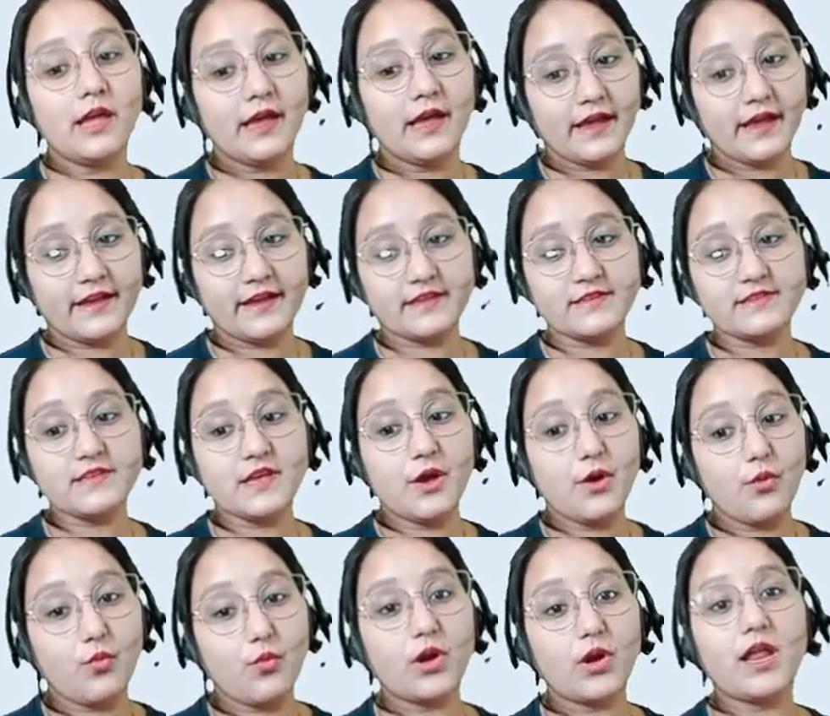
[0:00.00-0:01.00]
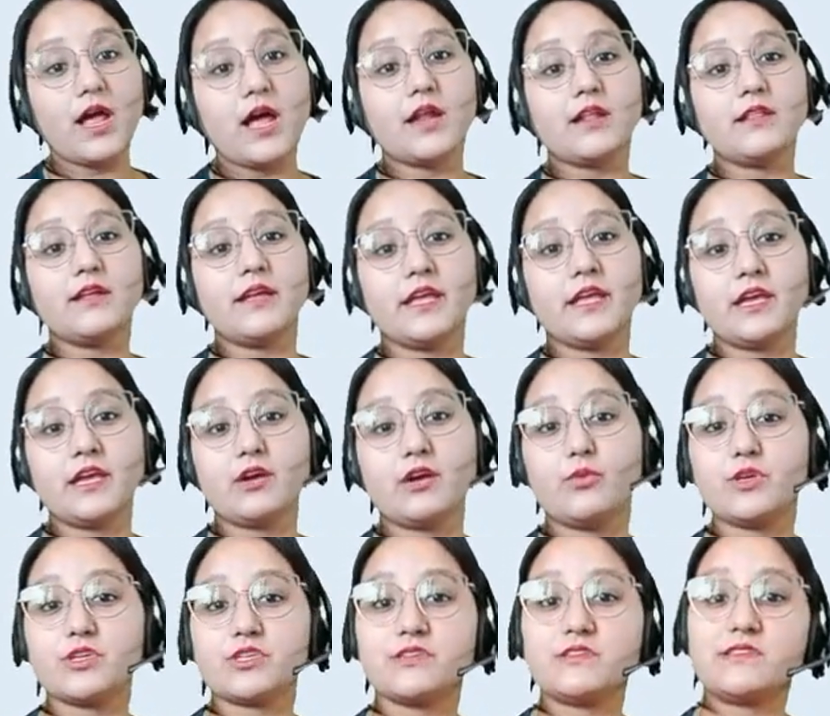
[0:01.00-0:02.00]
is what are the
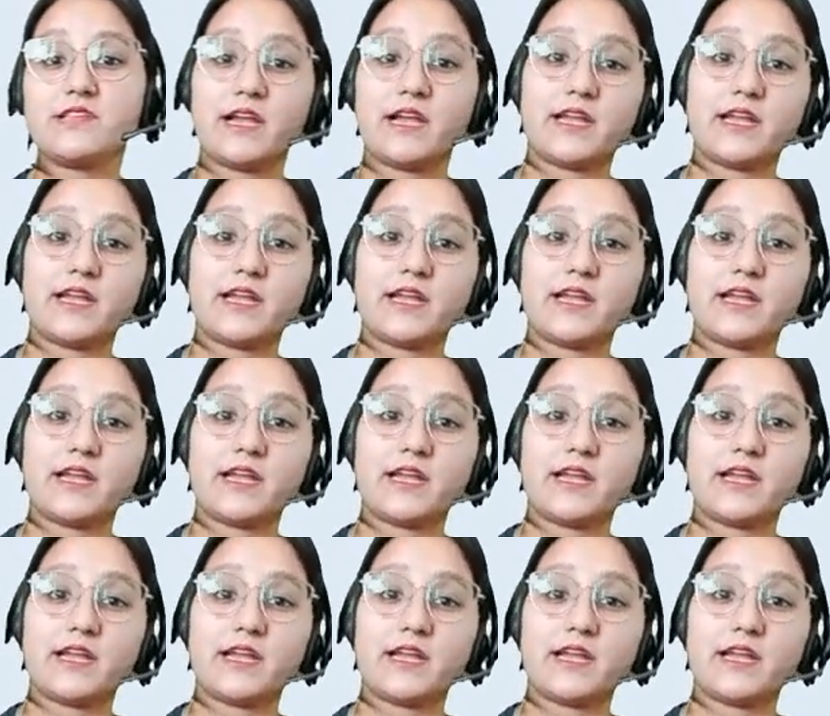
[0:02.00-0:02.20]
equations that